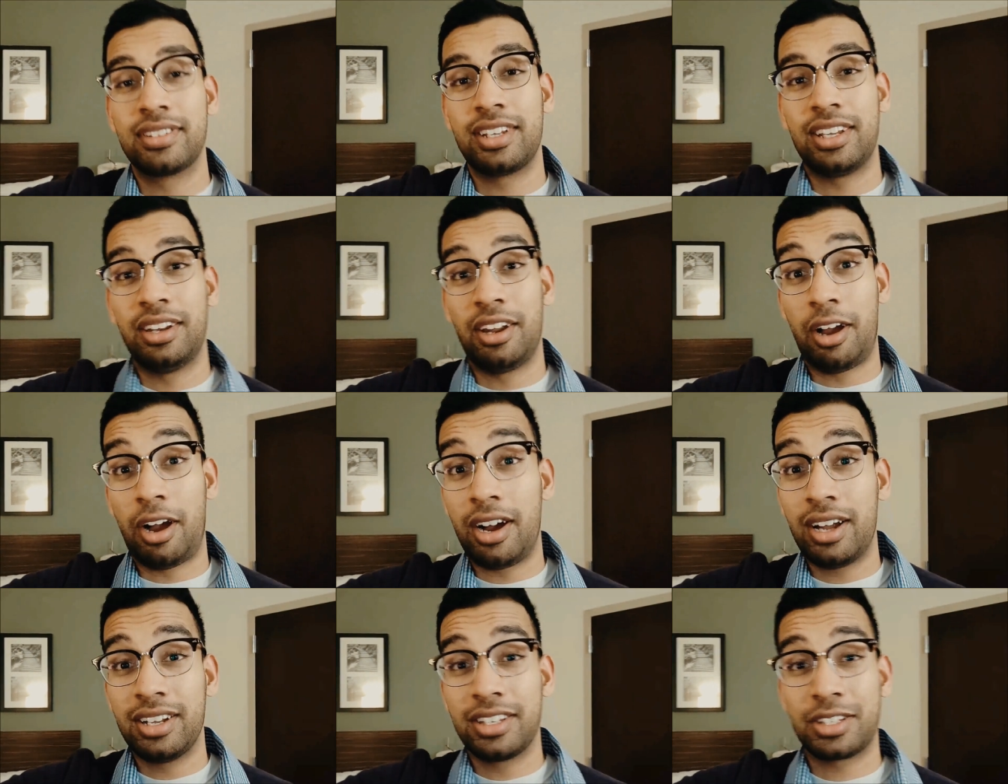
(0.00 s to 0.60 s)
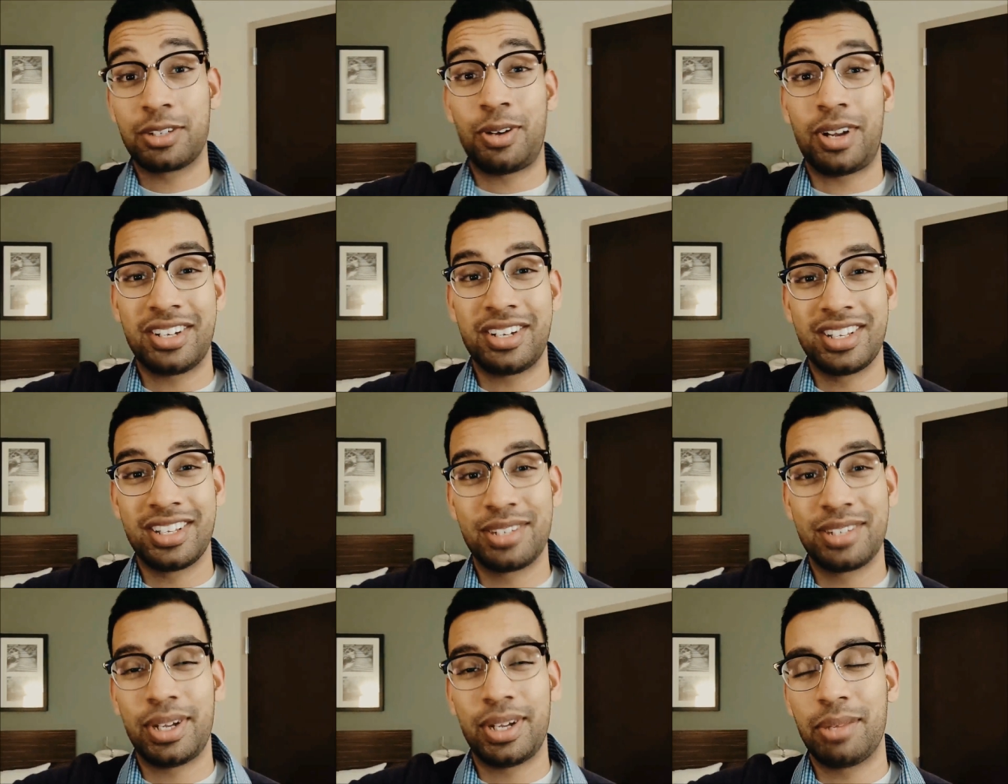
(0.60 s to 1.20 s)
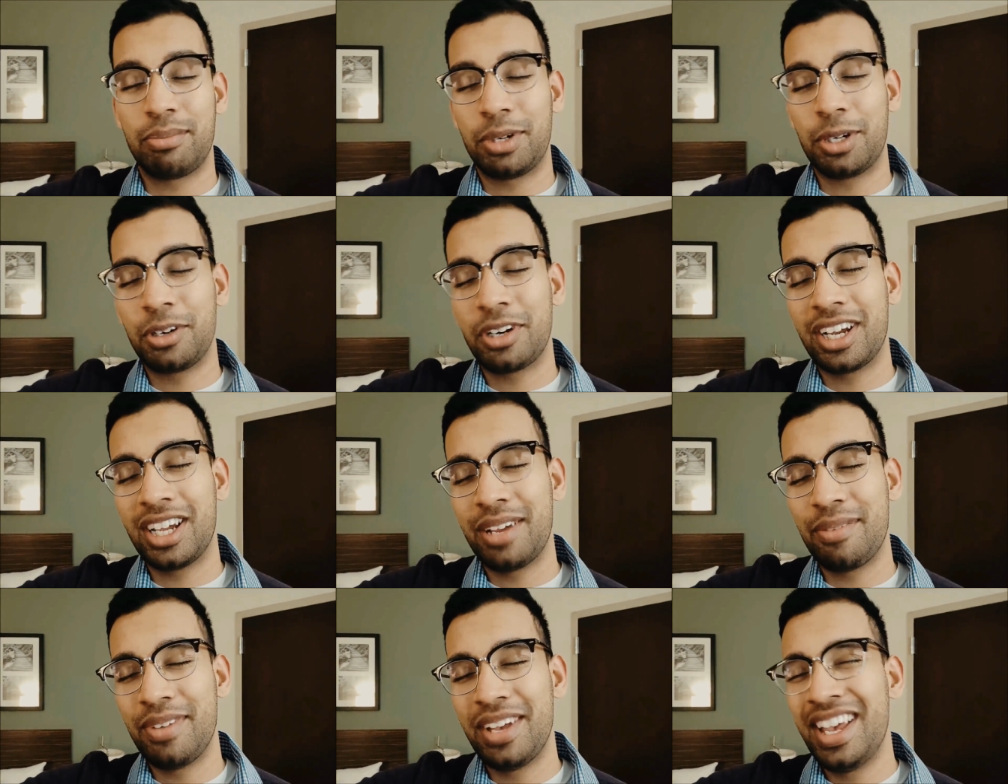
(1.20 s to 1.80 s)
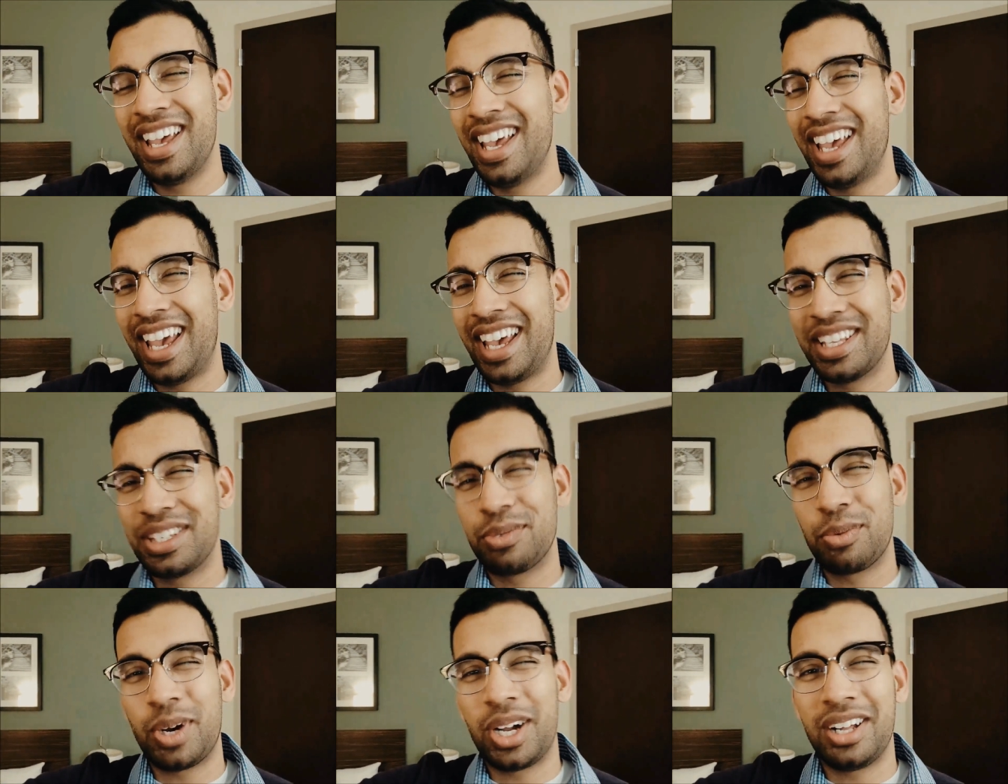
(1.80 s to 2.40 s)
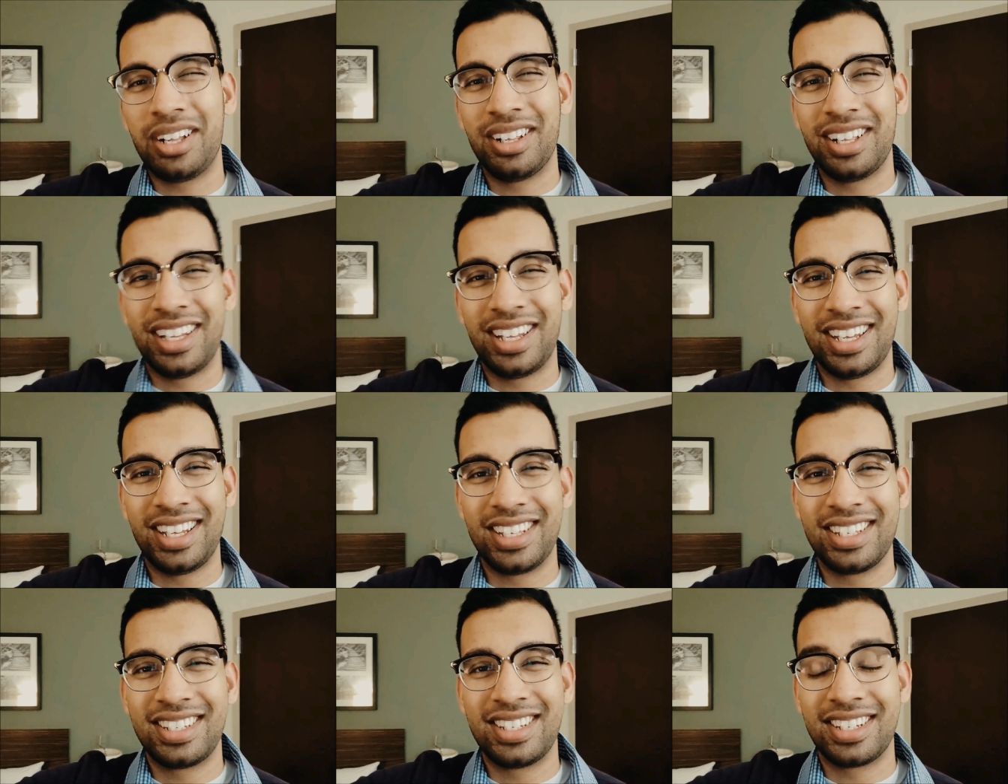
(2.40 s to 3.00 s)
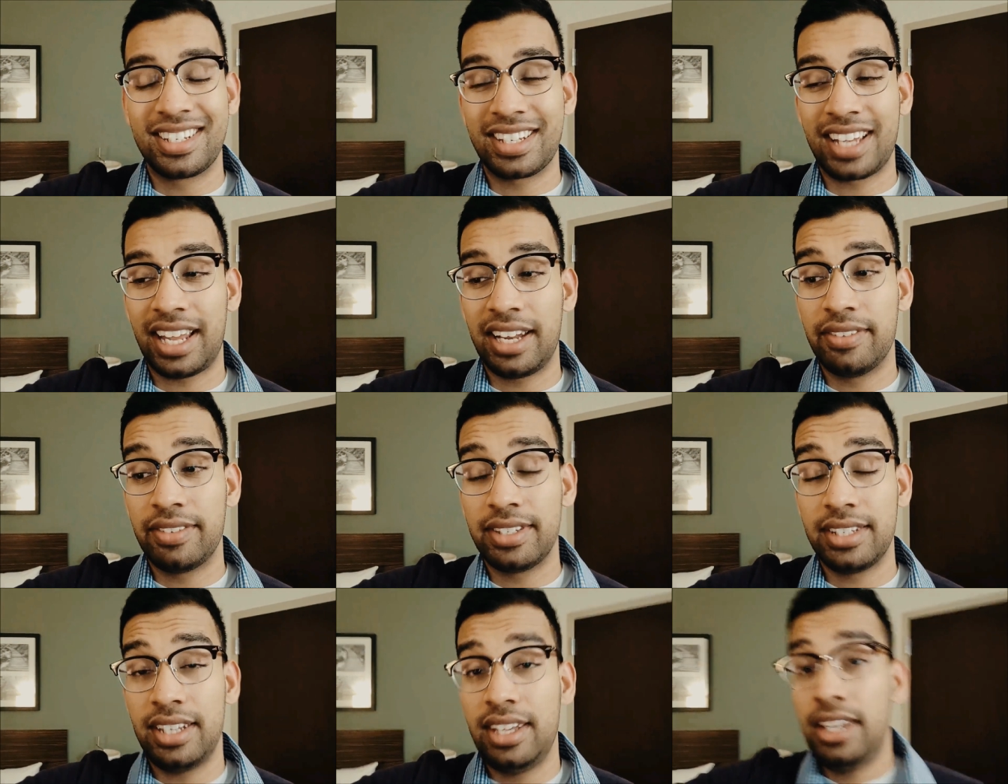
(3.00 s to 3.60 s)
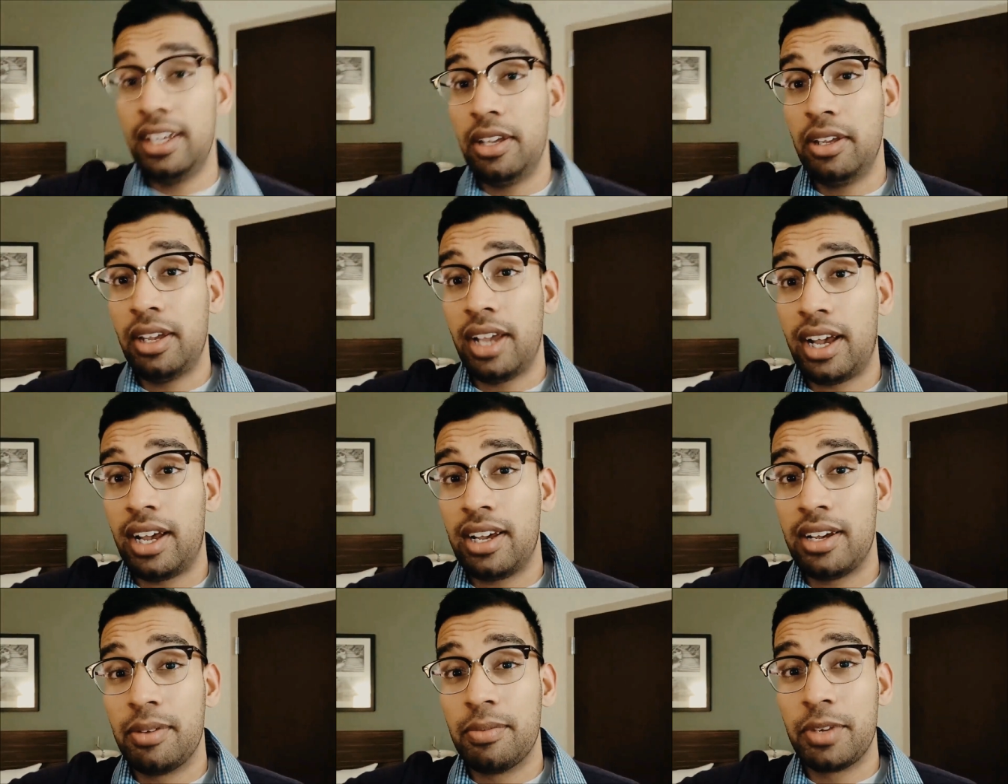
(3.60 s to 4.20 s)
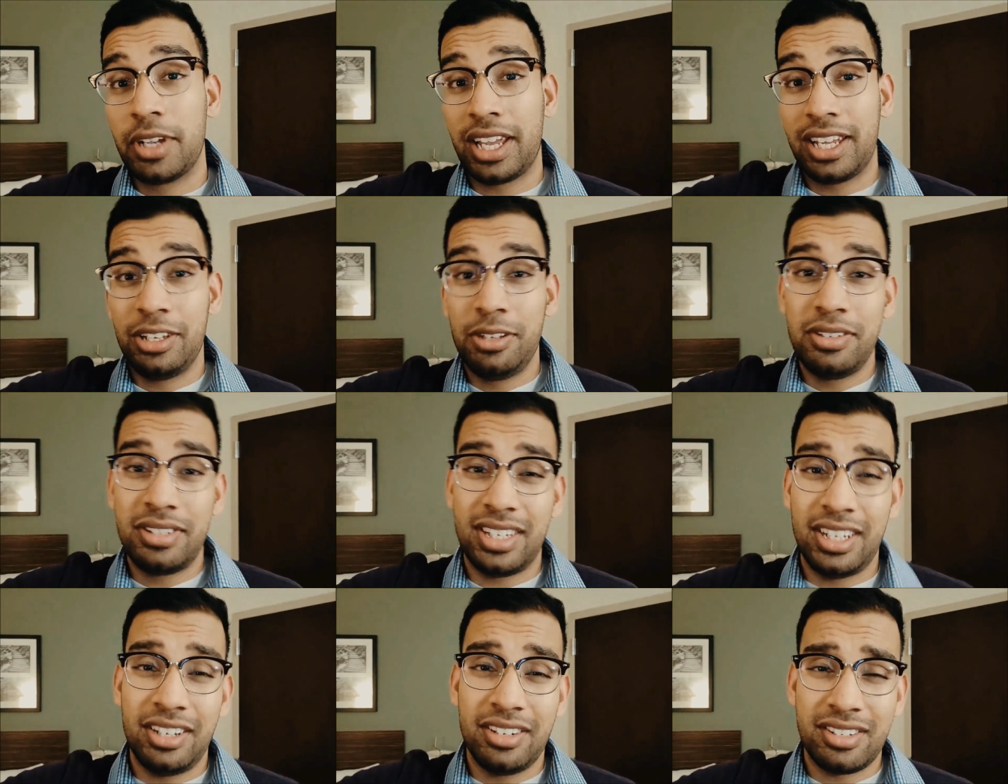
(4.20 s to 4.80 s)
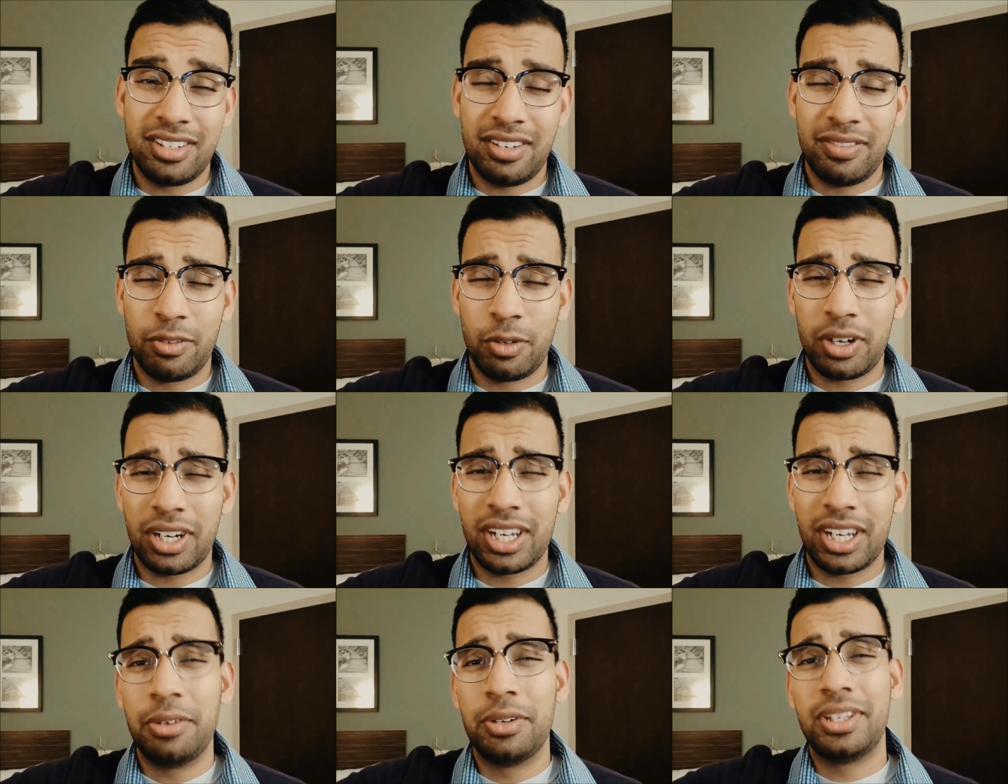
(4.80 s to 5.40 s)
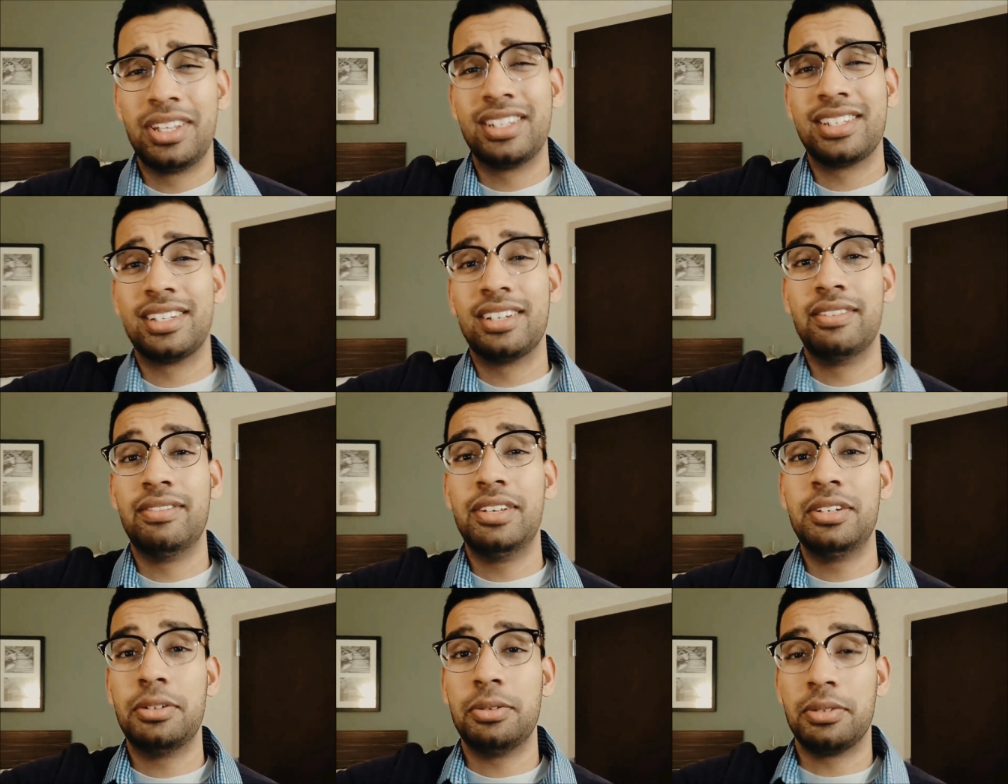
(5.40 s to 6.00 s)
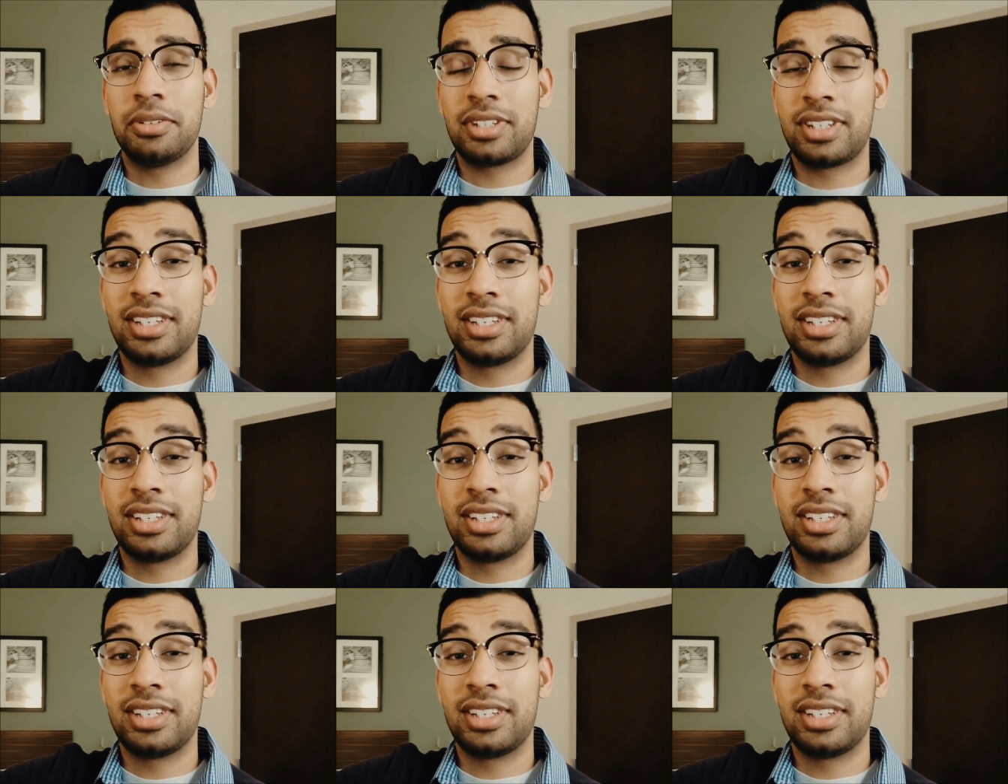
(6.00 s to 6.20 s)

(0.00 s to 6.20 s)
you know, honest questions about the program, as well as just kind of see um, can you see yourself working with these individuals?